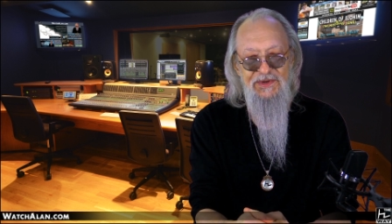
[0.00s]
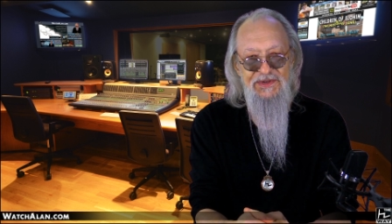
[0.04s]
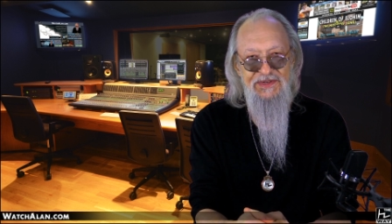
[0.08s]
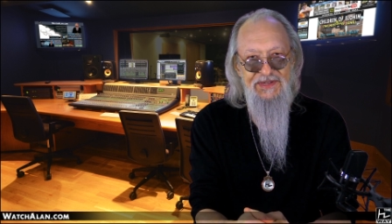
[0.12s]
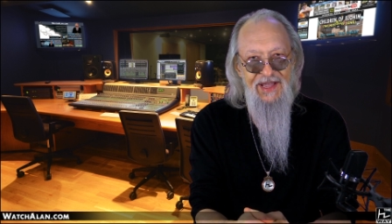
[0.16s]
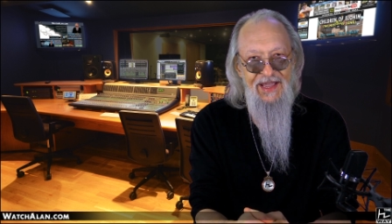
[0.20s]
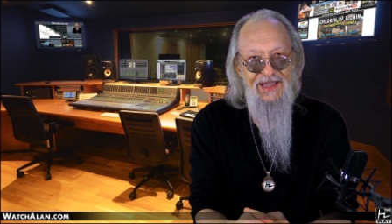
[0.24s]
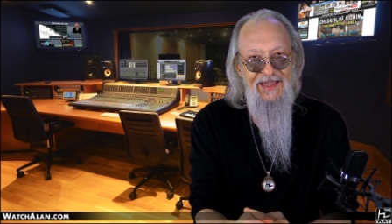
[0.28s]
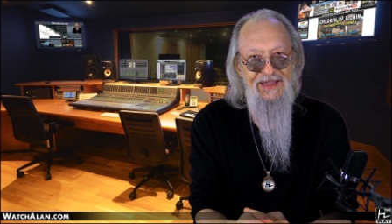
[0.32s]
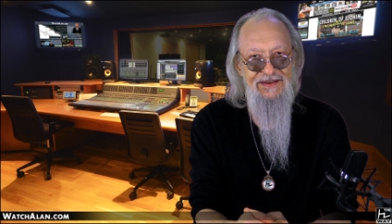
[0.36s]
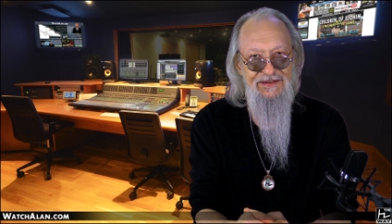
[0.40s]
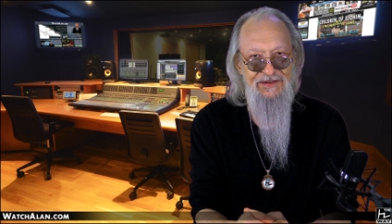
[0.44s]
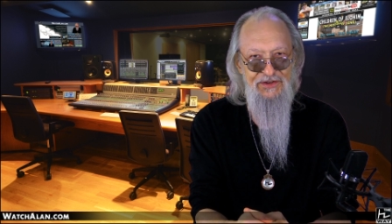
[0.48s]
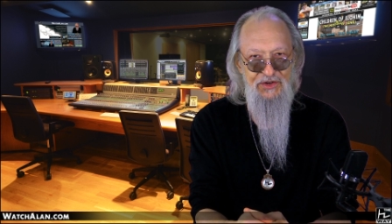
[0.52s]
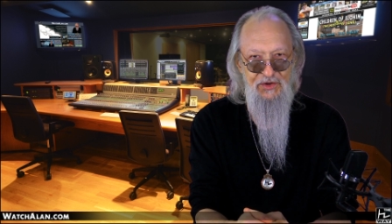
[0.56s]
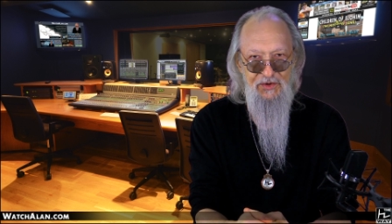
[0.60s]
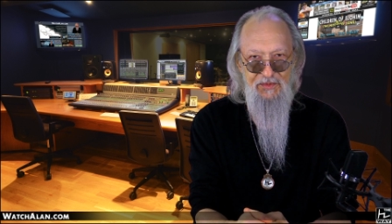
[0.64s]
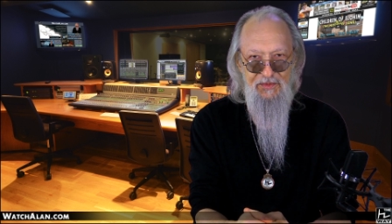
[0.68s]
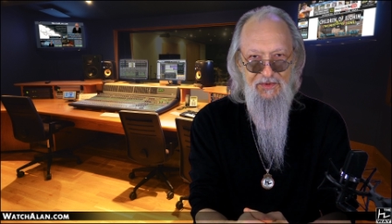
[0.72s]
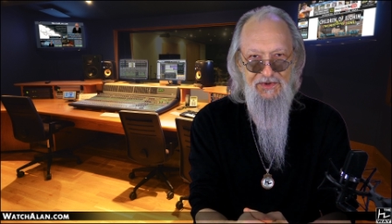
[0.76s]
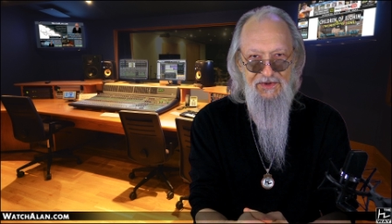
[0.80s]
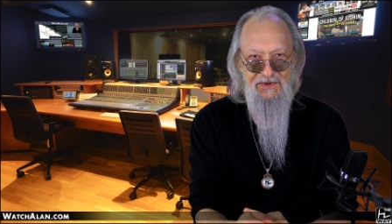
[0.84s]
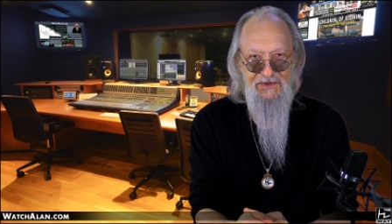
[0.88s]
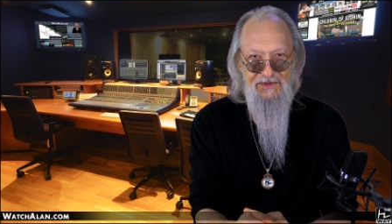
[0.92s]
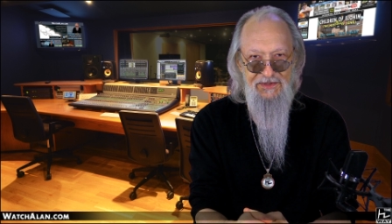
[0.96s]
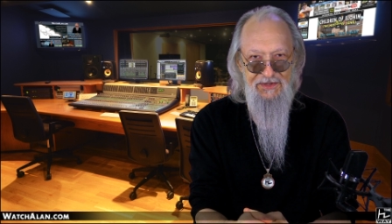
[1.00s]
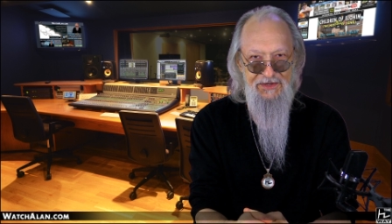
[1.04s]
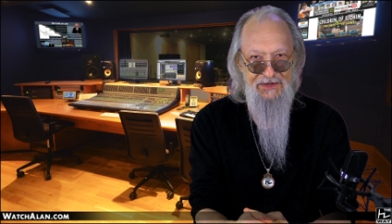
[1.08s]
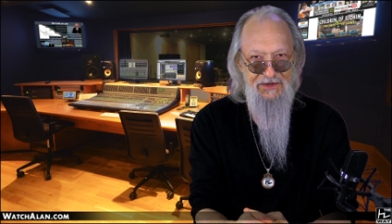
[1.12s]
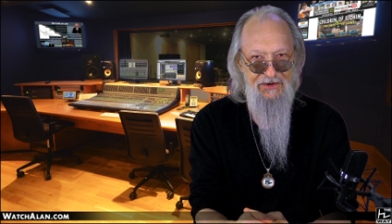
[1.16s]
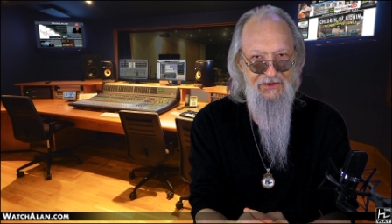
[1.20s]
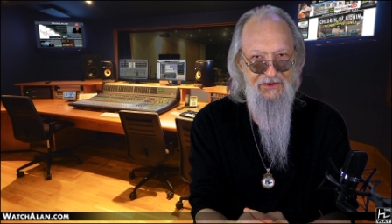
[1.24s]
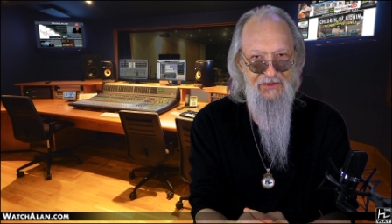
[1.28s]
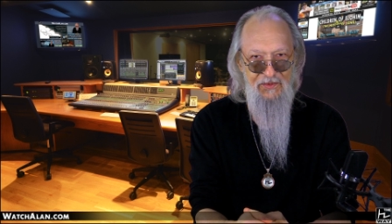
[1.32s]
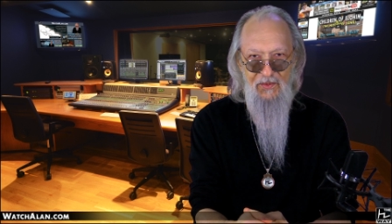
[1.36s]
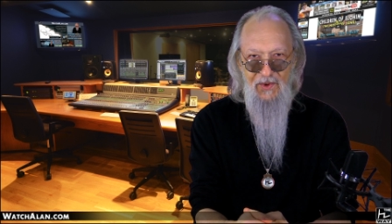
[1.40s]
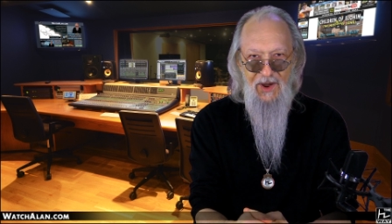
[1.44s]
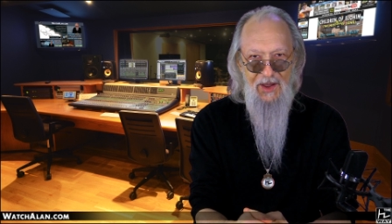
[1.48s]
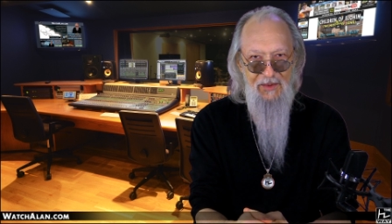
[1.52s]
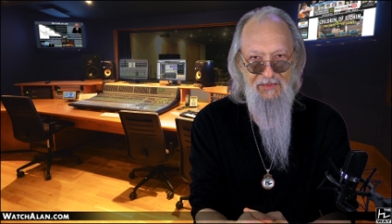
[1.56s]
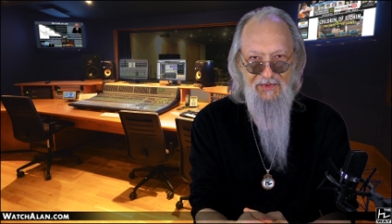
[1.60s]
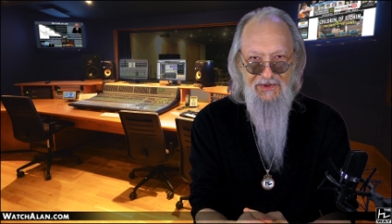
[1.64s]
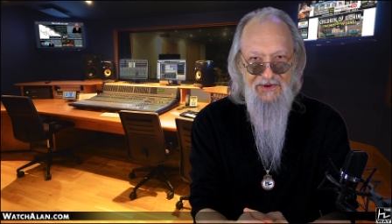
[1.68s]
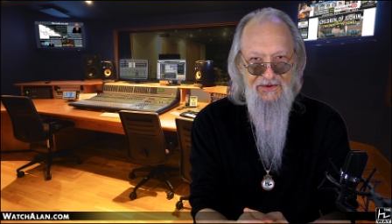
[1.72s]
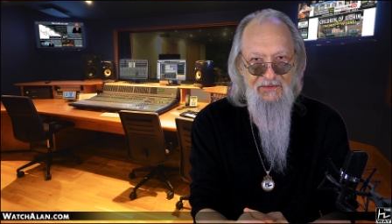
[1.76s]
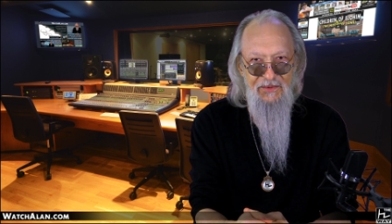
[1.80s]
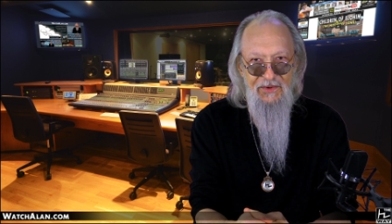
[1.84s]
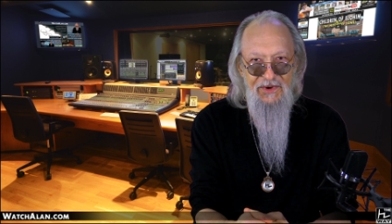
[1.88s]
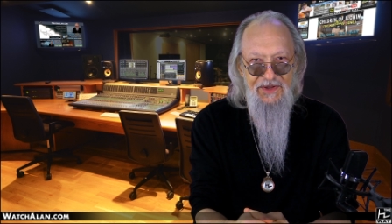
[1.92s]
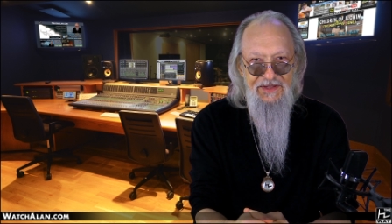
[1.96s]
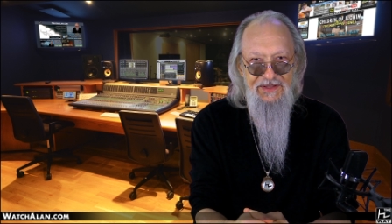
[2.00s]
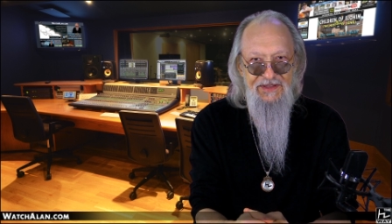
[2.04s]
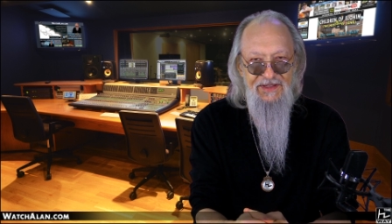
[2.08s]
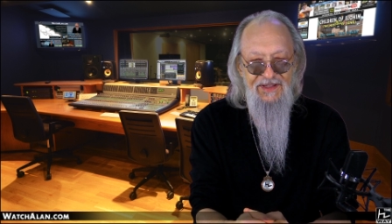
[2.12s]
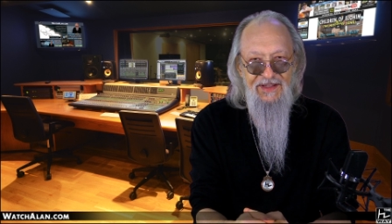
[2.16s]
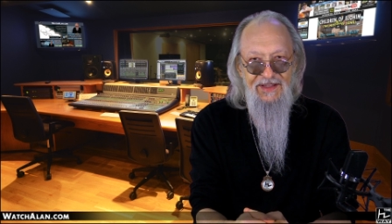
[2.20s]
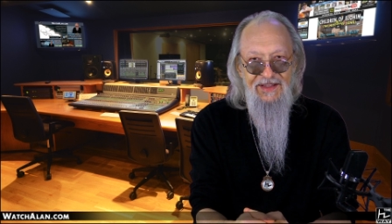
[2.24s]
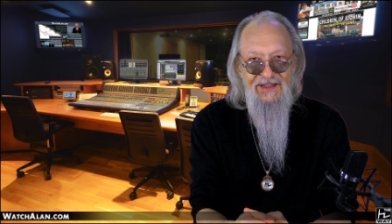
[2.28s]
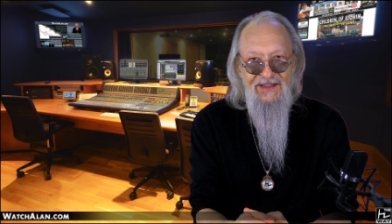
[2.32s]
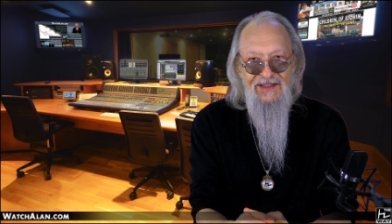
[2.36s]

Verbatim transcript: attain nuclear weaponry,